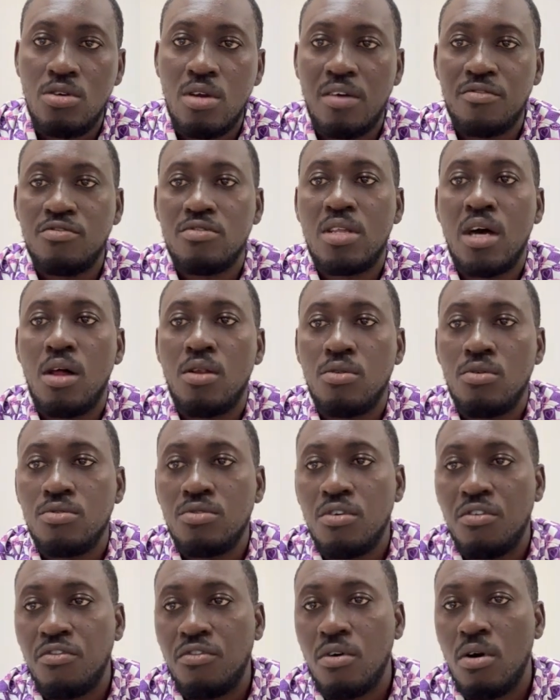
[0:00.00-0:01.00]
have to download
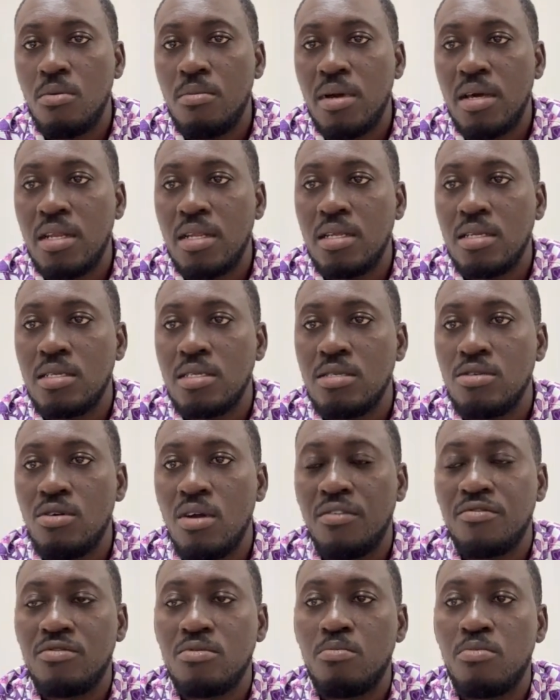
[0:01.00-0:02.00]
the form, and then you
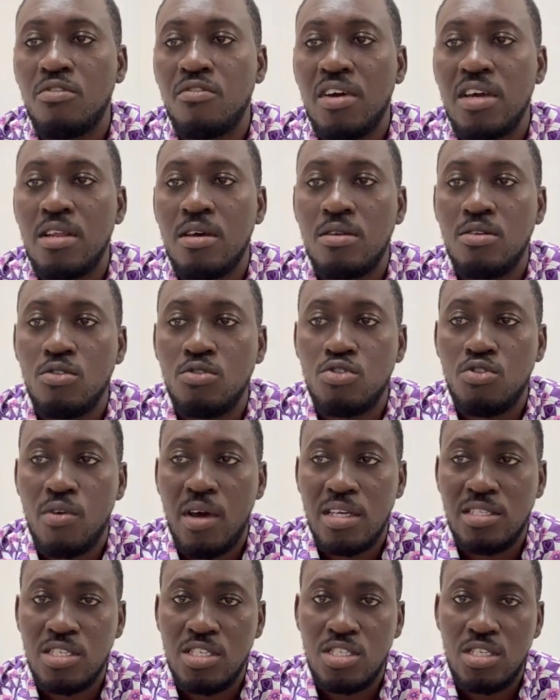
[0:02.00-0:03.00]
have to provide a
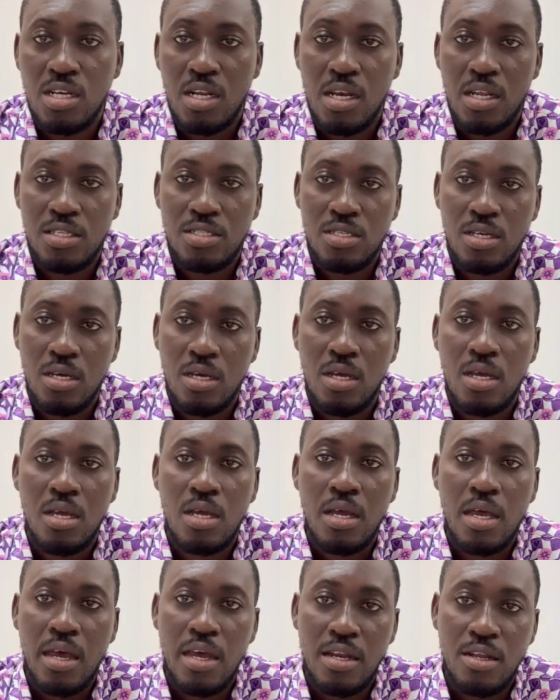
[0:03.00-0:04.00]
notarization letter
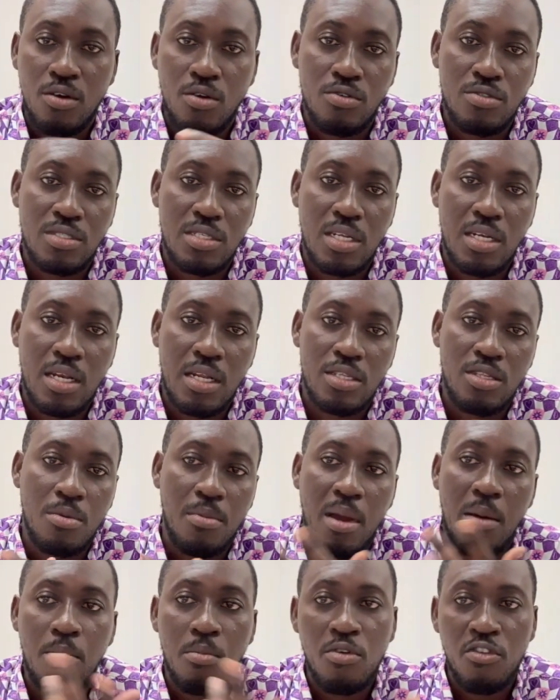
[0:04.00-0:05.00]
and a consent letter
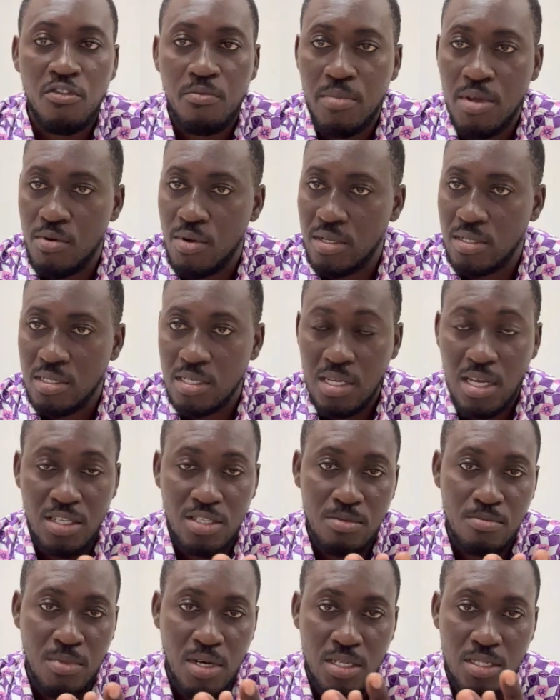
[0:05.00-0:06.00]
by both parents. It
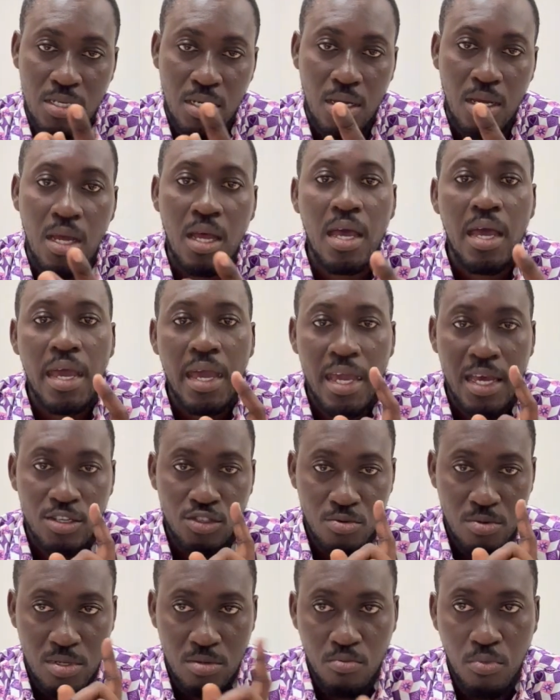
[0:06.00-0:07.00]
doesn't matter. It has to
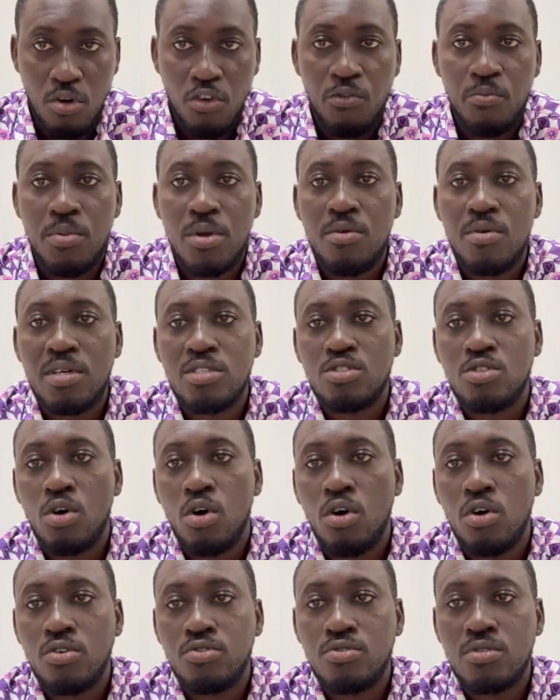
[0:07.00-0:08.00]
be both parents
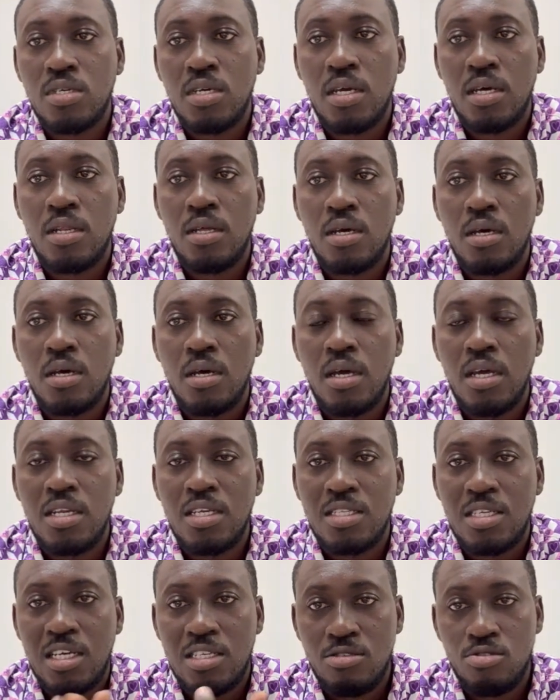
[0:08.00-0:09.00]
all together, and it
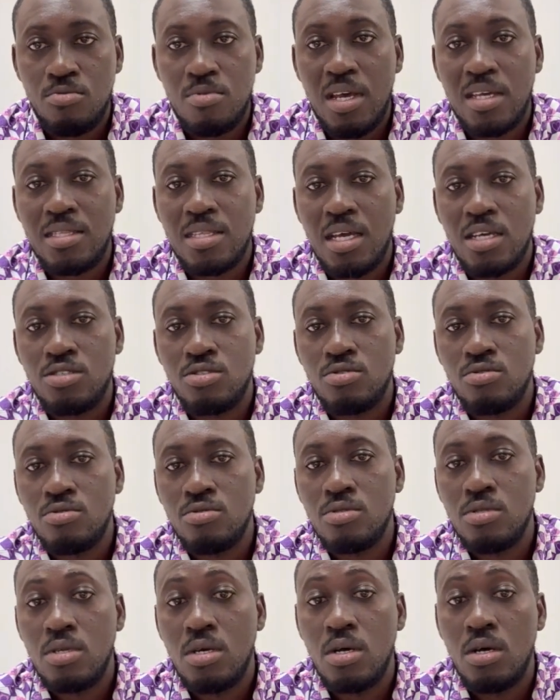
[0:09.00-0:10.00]
has to be attached to
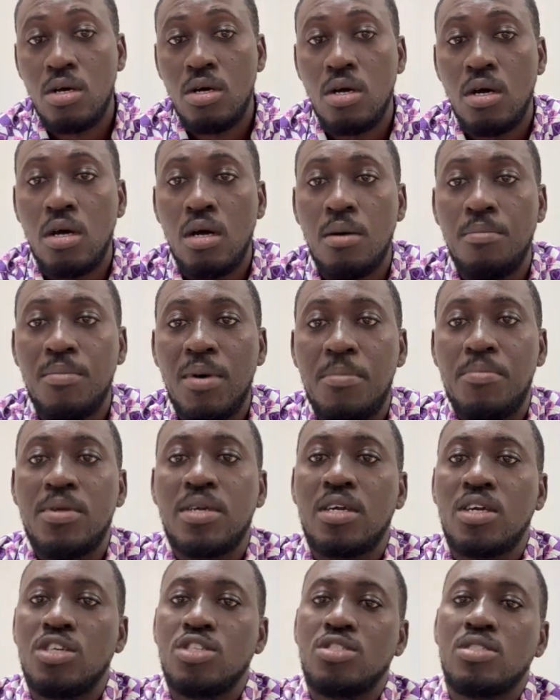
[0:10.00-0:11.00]
the
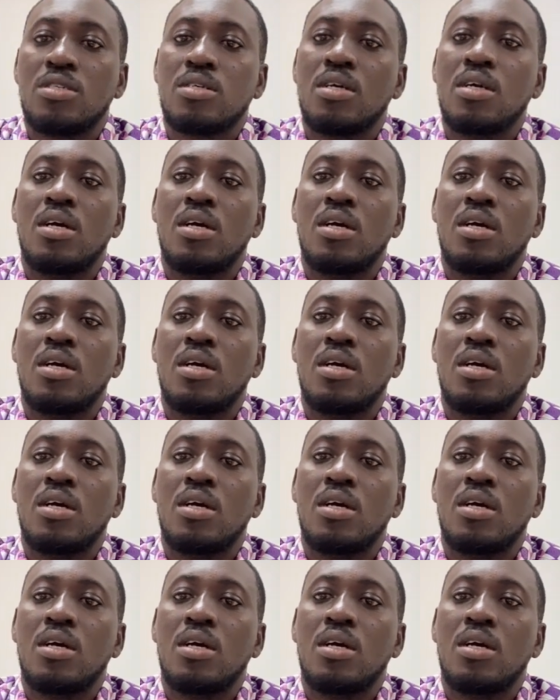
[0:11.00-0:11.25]
application.